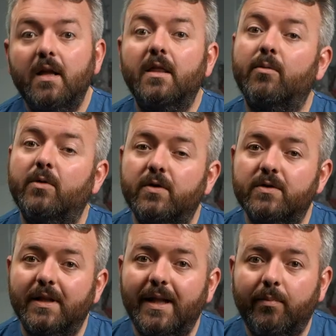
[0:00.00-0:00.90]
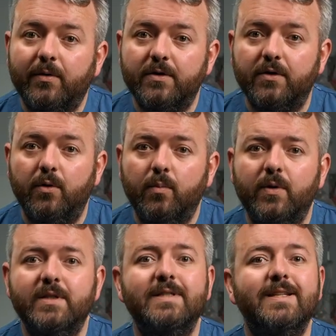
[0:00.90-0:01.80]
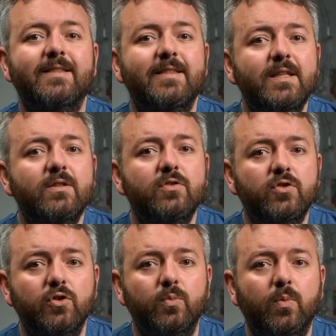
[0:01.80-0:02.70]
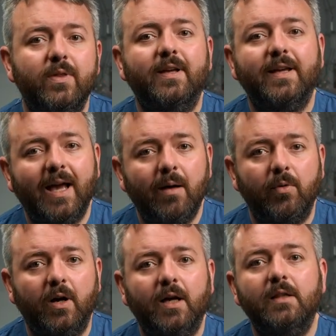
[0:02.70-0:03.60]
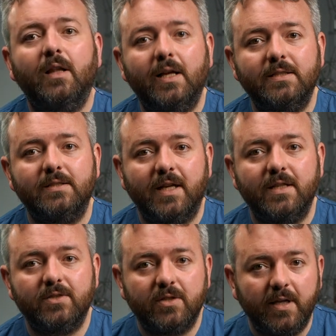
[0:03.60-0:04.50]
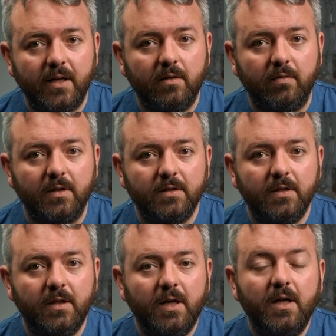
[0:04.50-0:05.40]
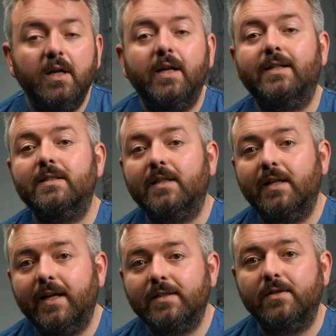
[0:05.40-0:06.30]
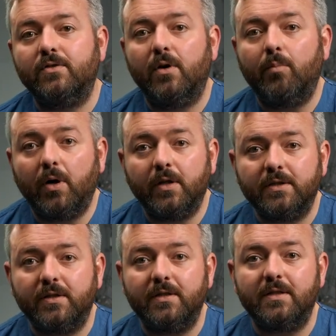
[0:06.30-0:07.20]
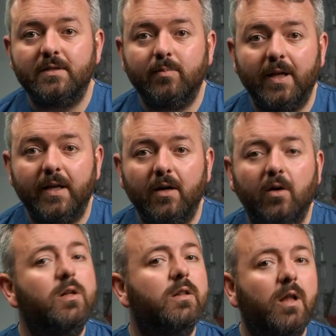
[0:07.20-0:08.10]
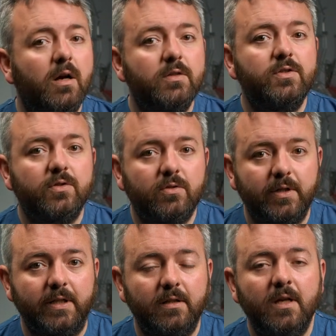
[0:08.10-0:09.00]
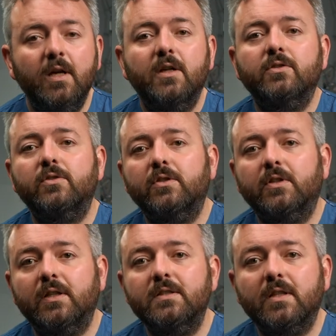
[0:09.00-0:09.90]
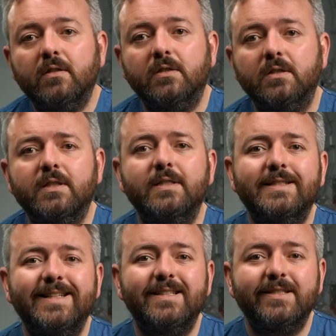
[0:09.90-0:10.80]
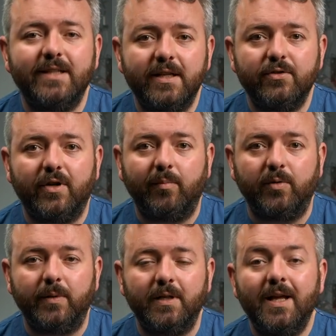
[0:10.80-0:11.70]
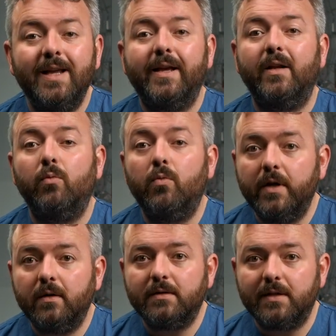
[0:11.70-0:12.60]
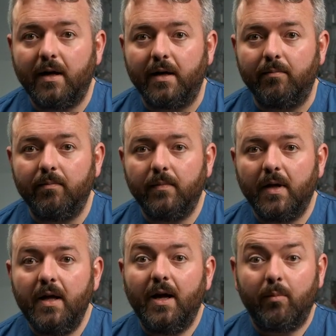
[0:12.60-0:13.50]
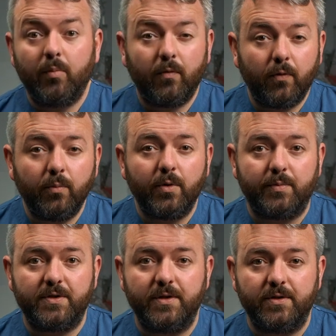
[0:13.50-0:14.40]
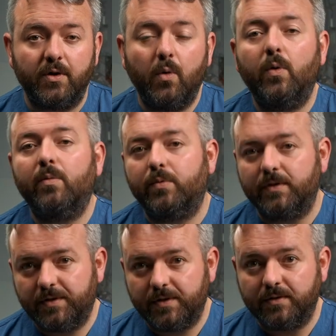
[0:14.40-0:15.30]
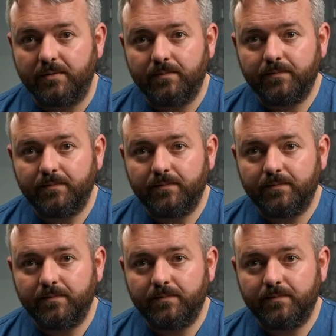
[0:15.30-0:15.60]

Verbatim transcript: They will use a laparoscope, which is a thin tube with a camera and light attached to the end of it. It is connected to a monitor and display on a large screen so your consultant can see inside your abdomen in real time and perform the procedure with precision.